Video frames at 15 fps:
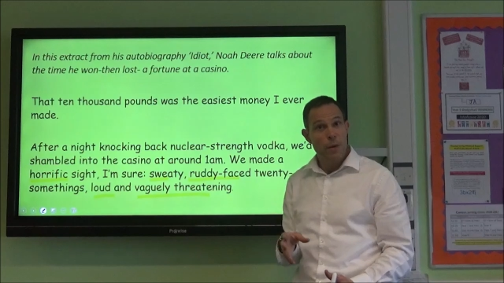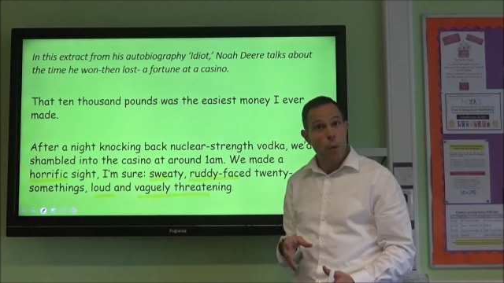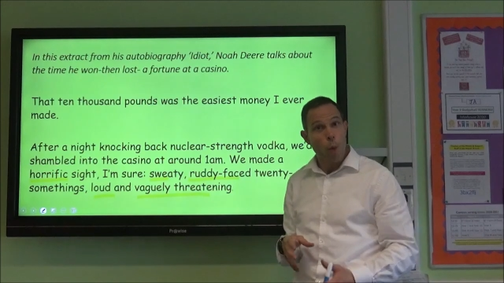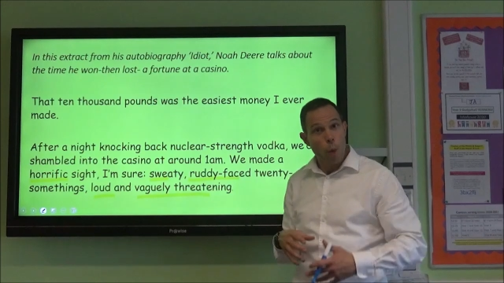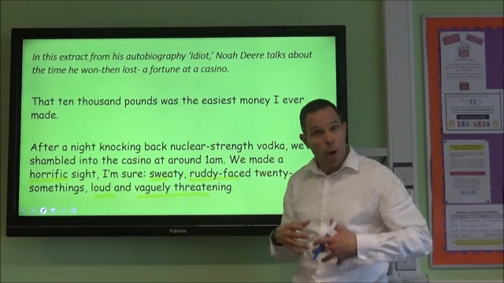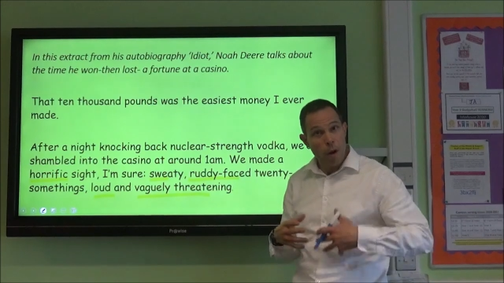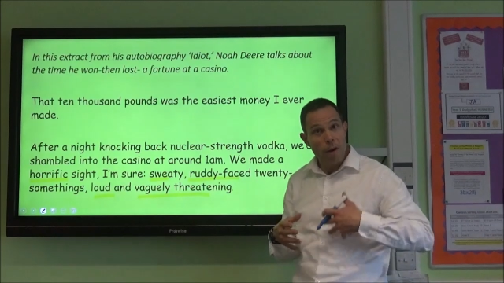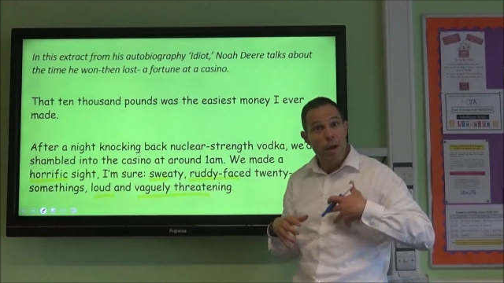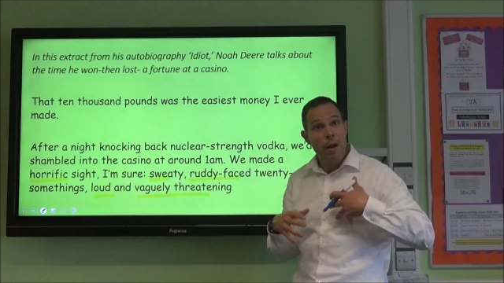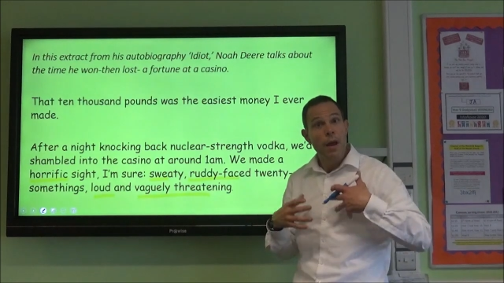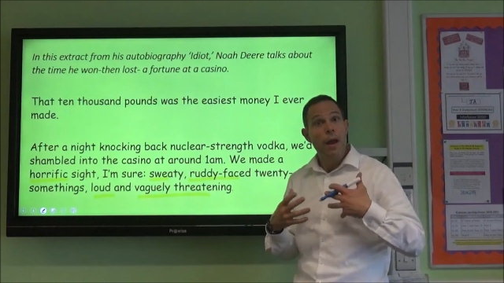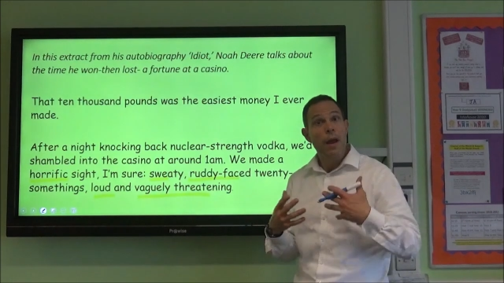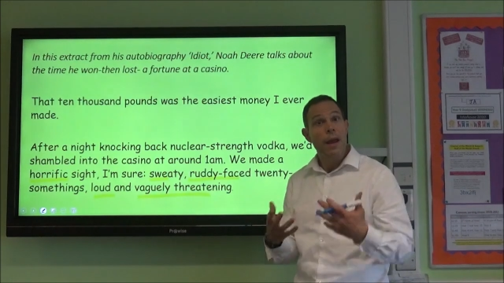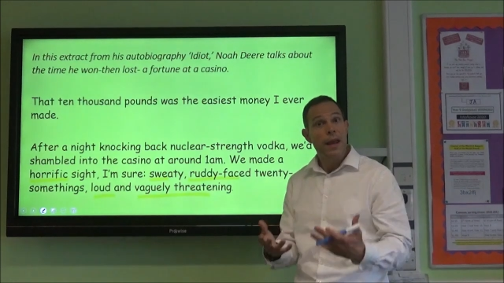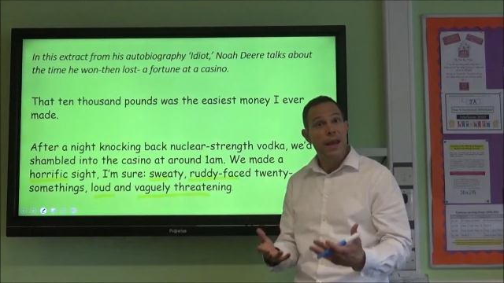one
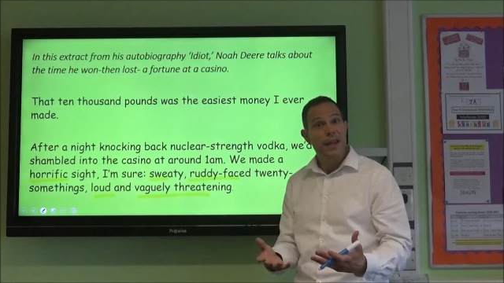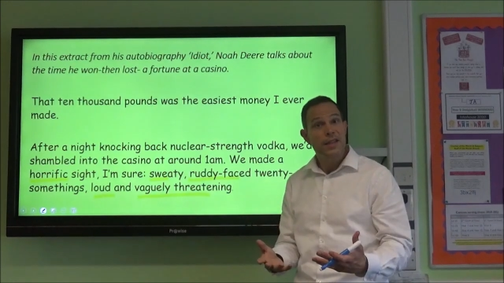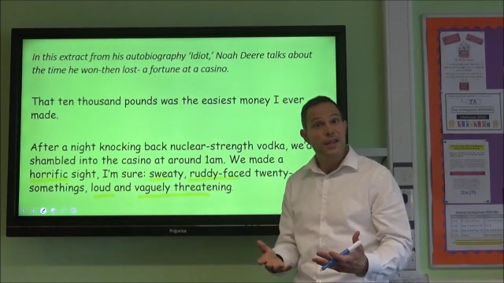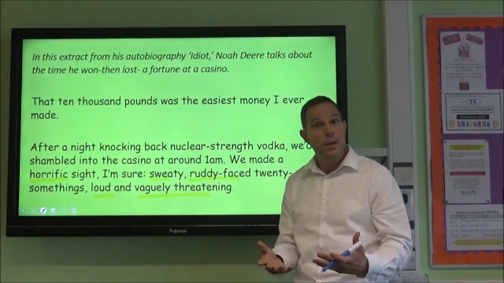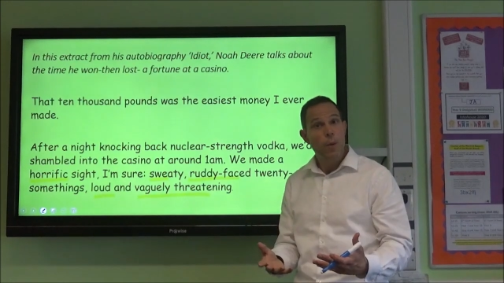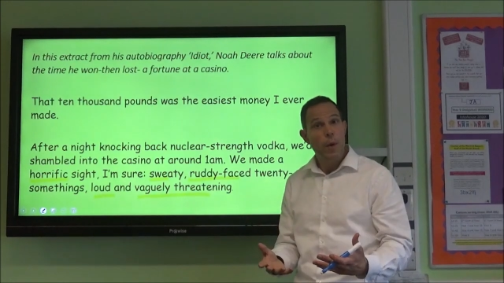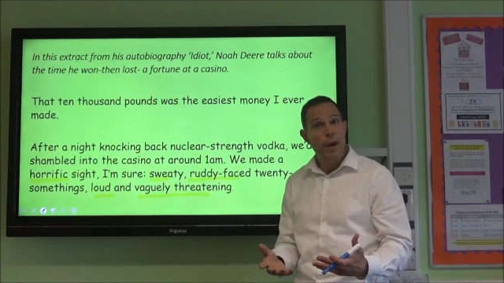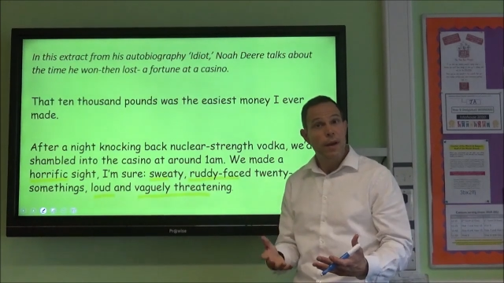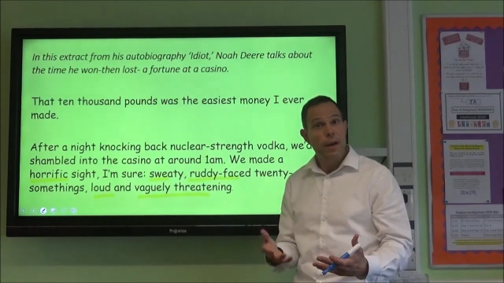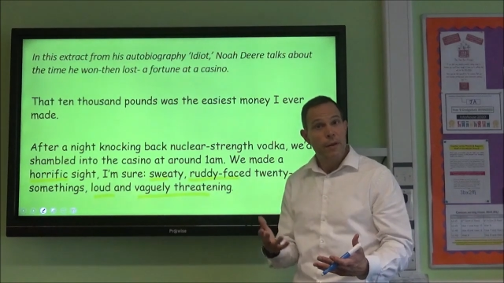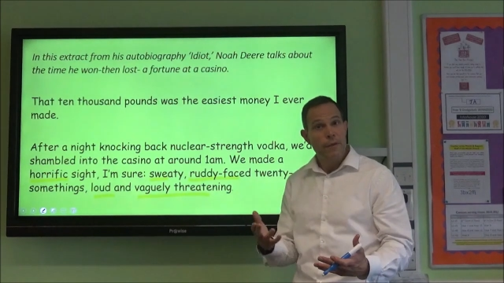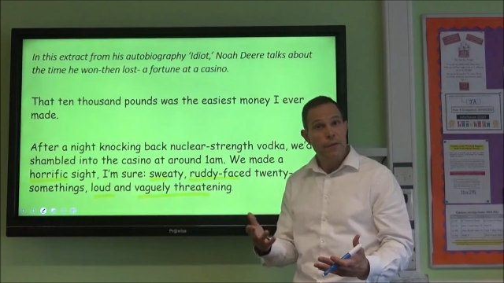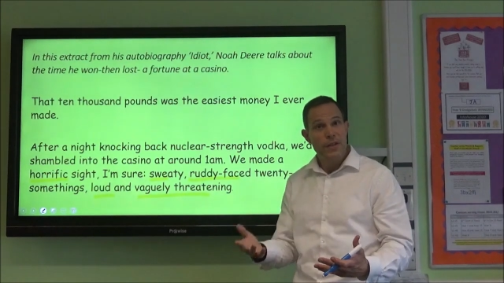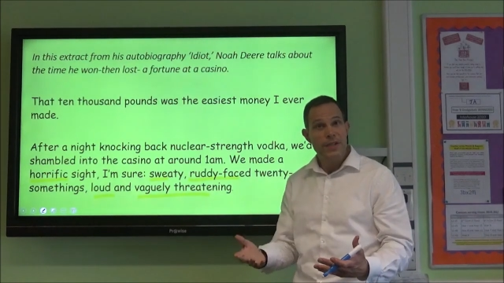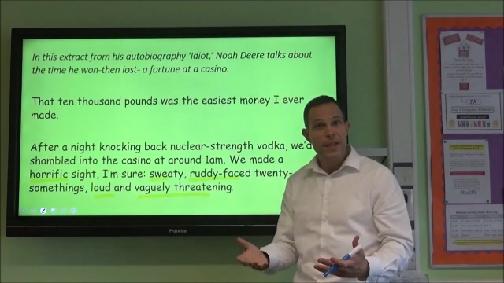easy win for
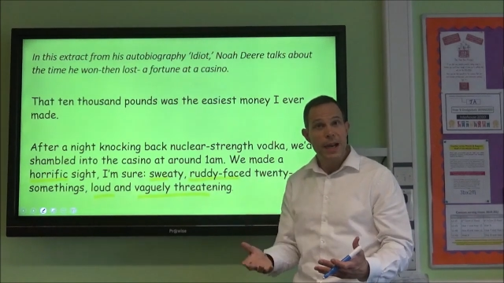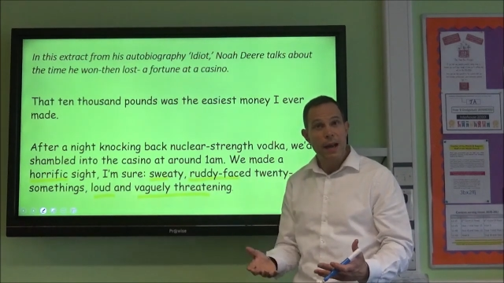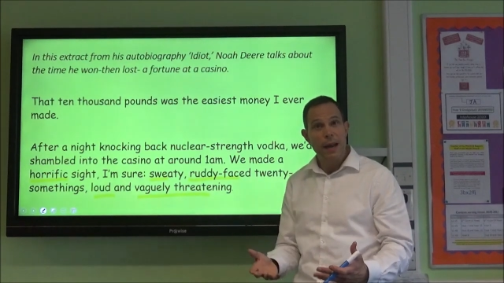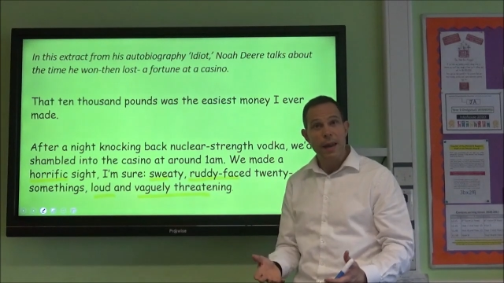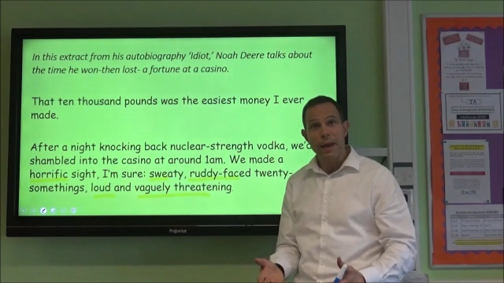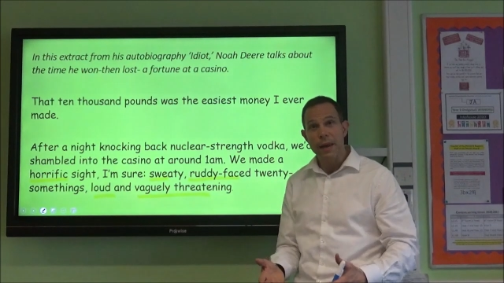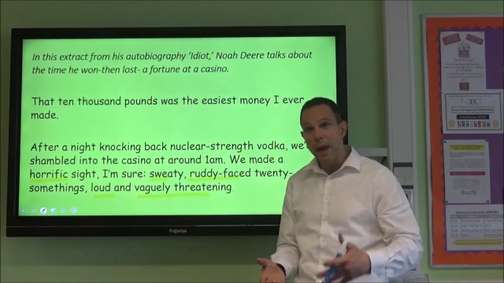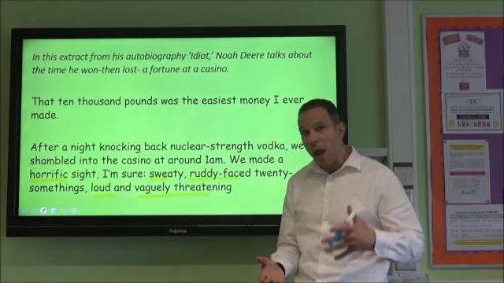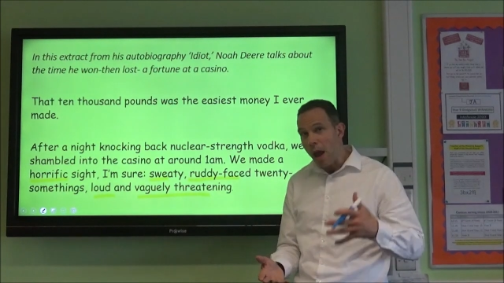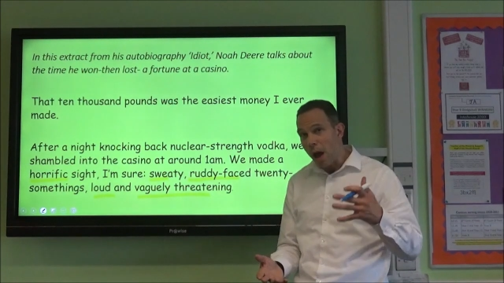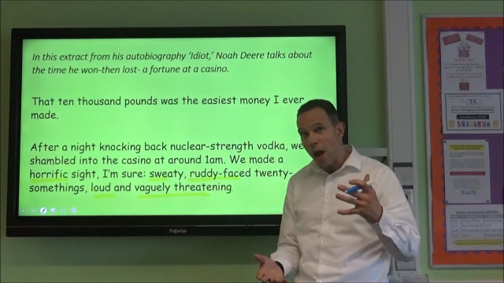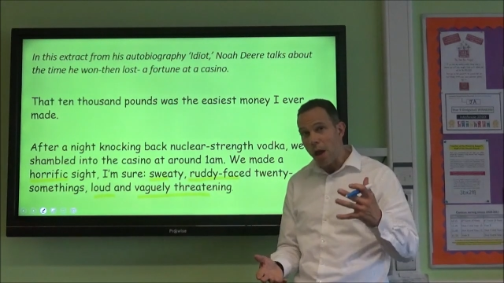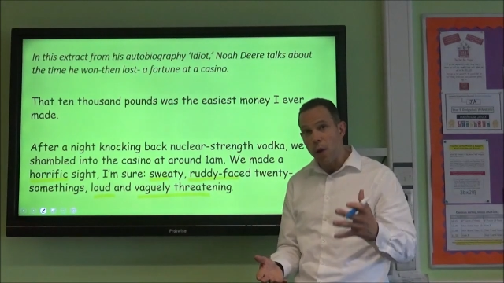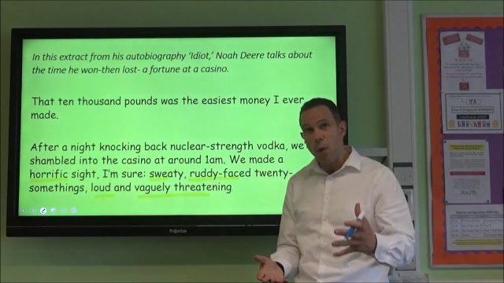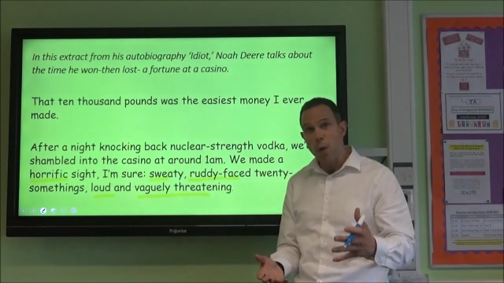tackling a
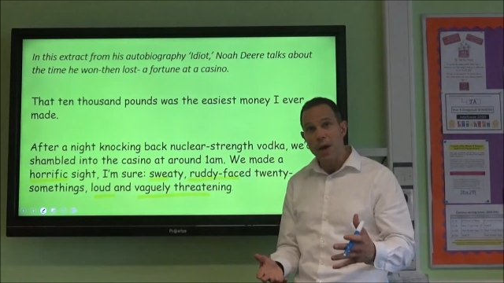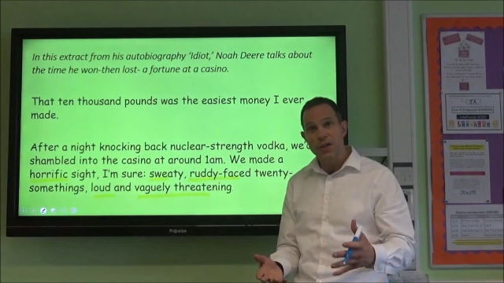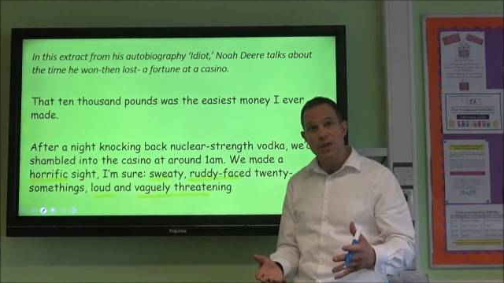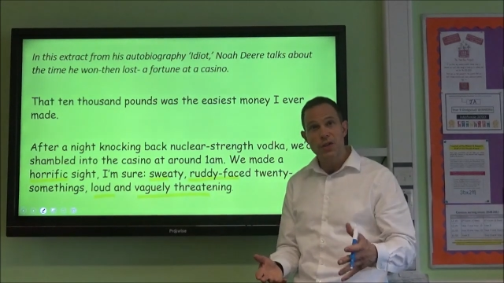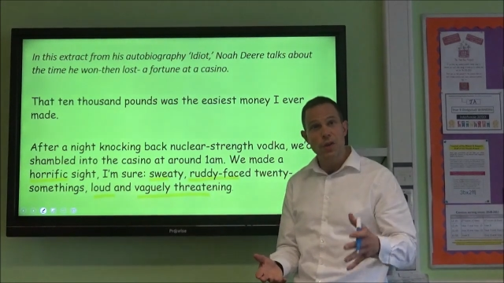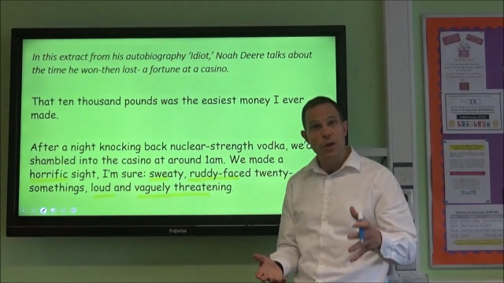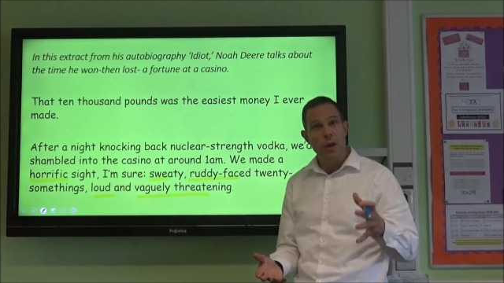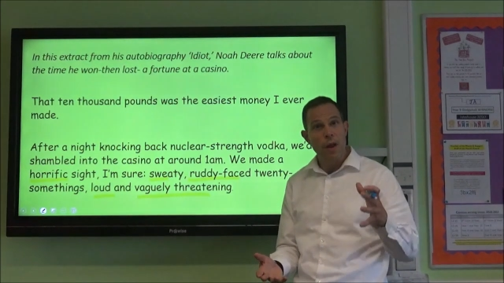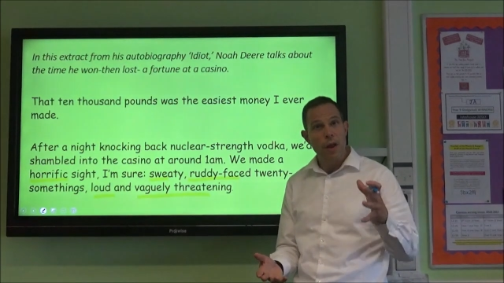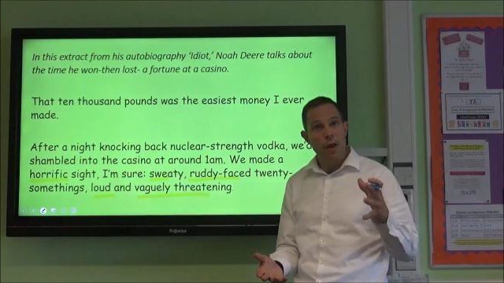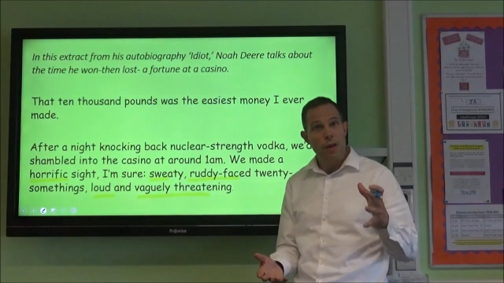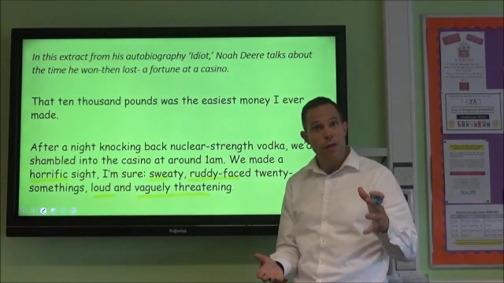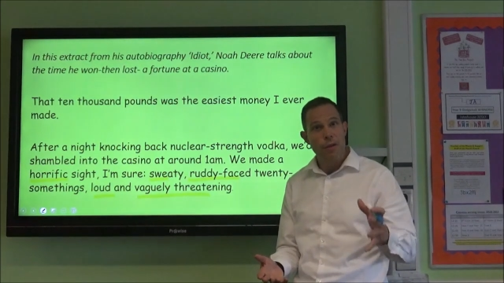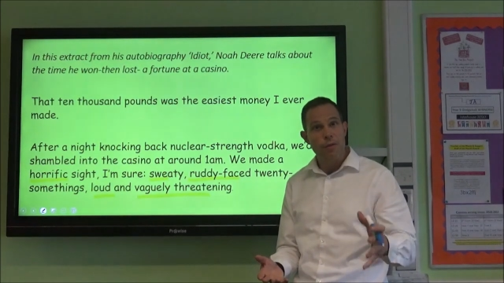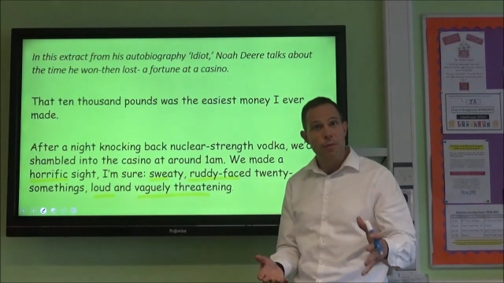question
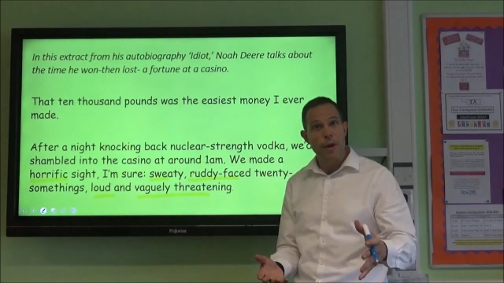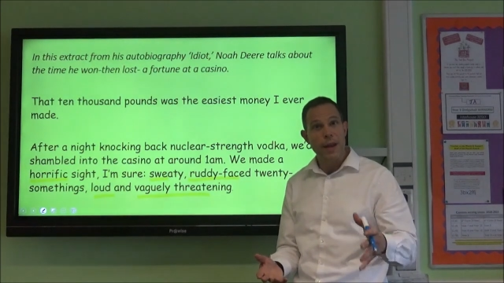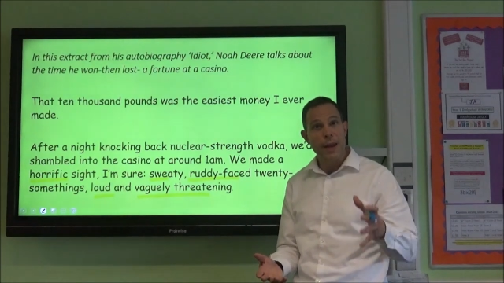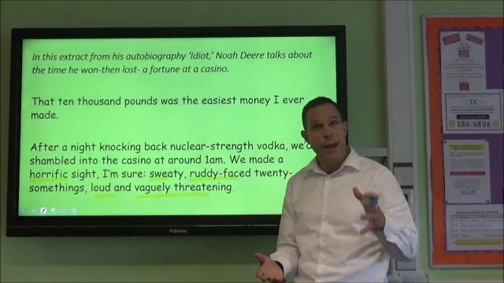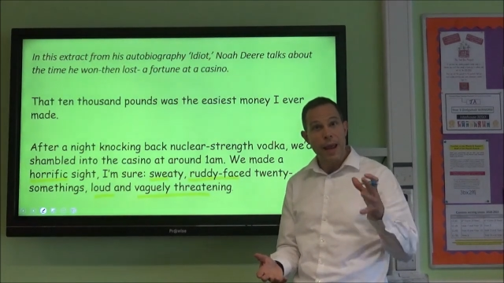3